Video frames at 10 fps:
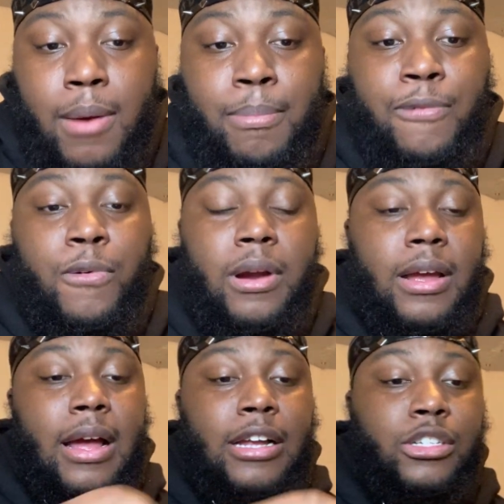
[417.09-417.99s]
before the
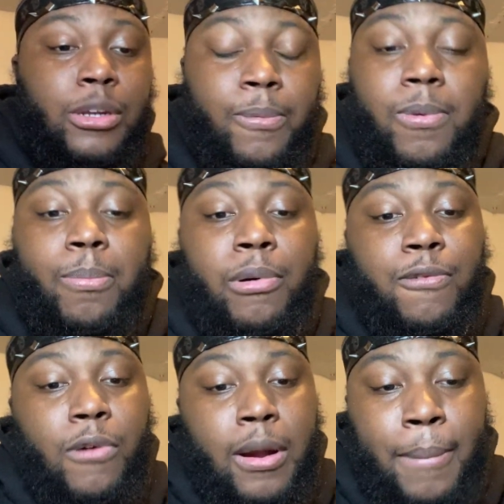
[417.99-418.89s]
con, the,
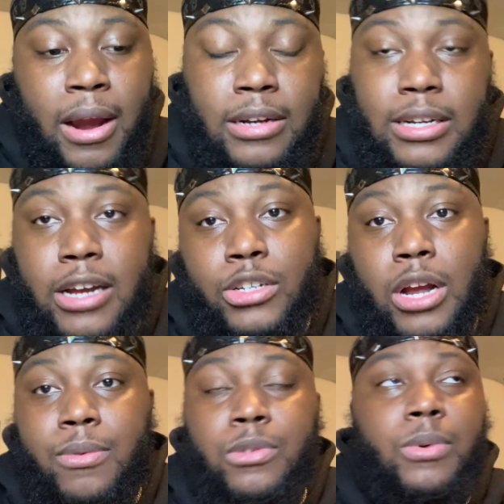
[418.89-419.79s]
before the marriage
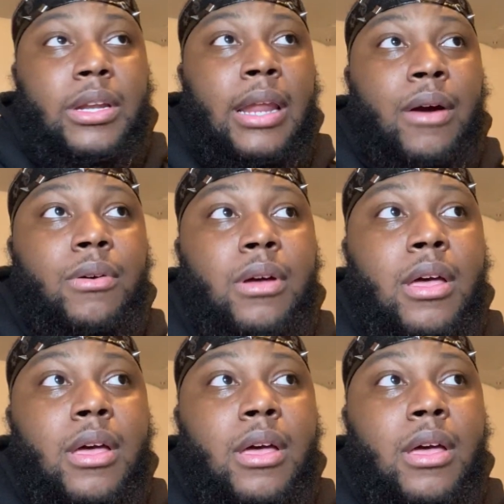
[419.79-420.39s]
contract was written out.